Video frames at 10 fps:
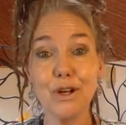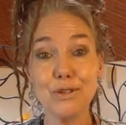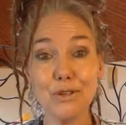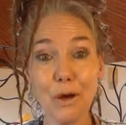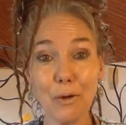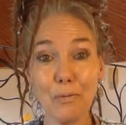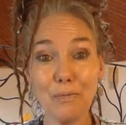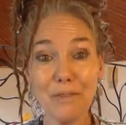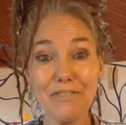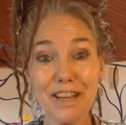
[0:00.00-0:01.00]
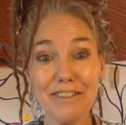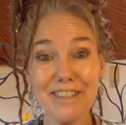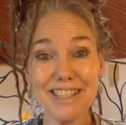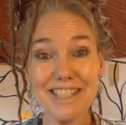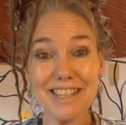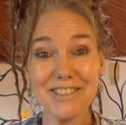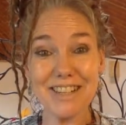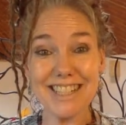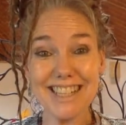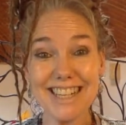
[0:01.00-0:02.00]
So if any of this is
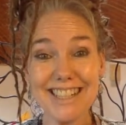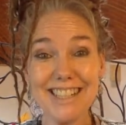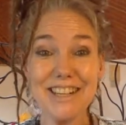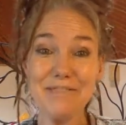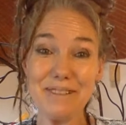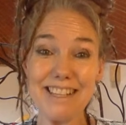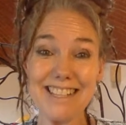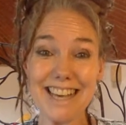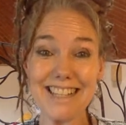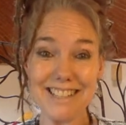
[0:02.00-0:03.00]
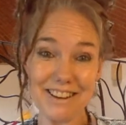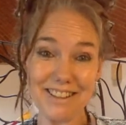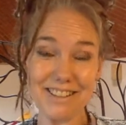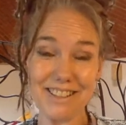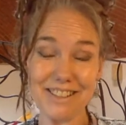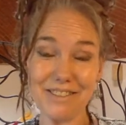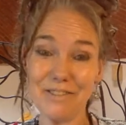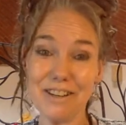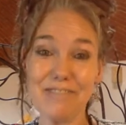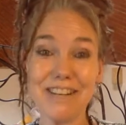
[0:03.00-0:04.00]
interesting, please get in touch.
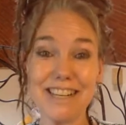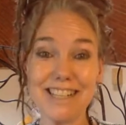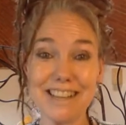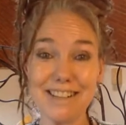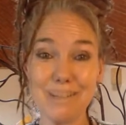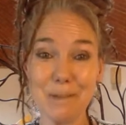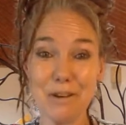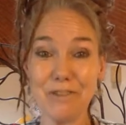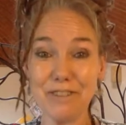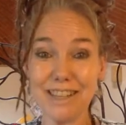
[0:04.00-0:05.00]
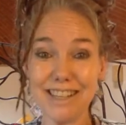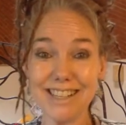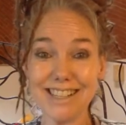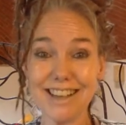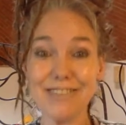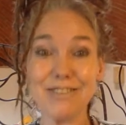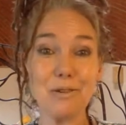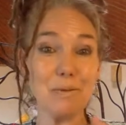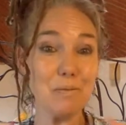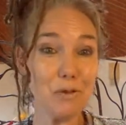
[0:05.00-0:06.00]
We're really excited to be offering this, and there's
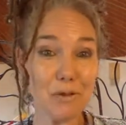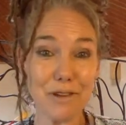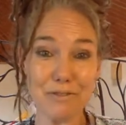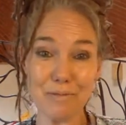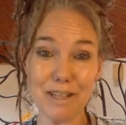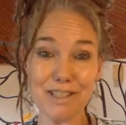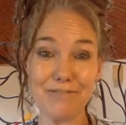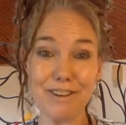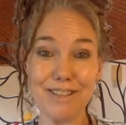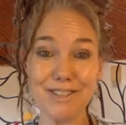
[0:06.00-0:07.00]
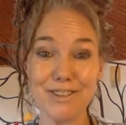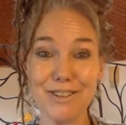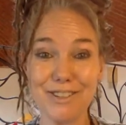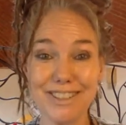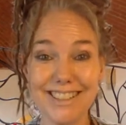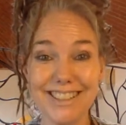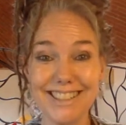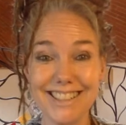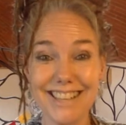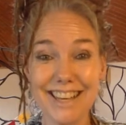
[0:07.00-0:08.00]
going to be more information very soon.
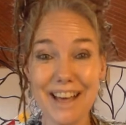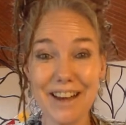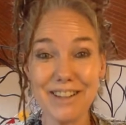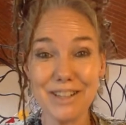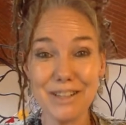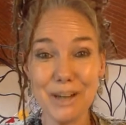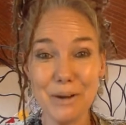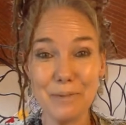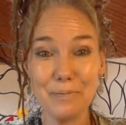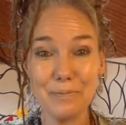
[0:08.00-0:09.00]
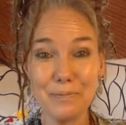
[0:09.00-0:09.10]
Take care. Ciao, ciao.